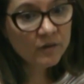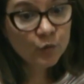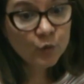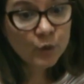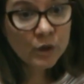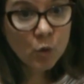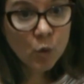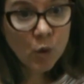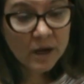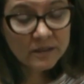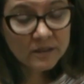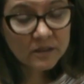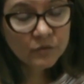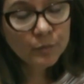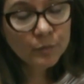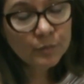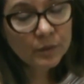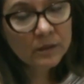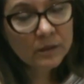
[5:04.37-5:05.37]
of requests
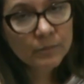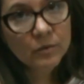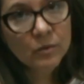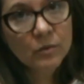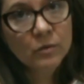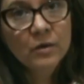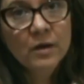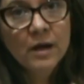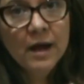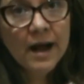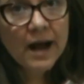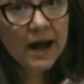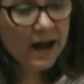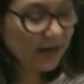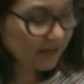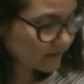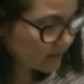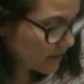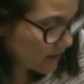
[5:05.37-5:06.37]
from people
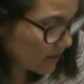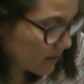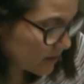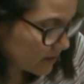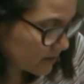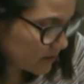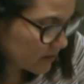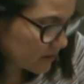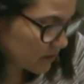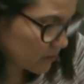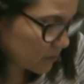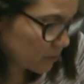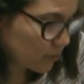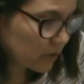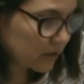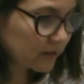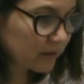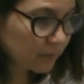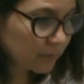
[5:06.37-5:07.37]
asking us to
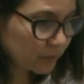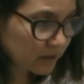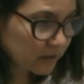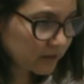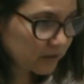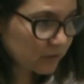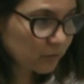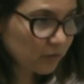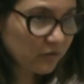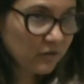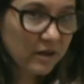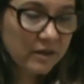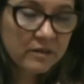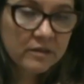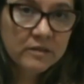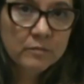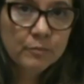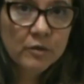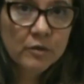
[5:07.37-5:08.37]
please provide
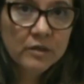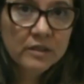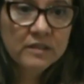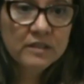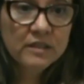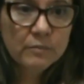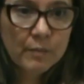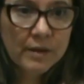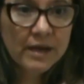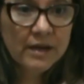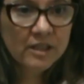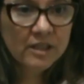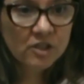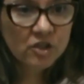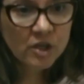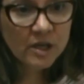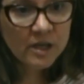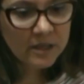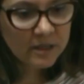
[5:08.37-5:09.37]
this book in
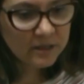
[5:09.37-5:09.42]
Spanish.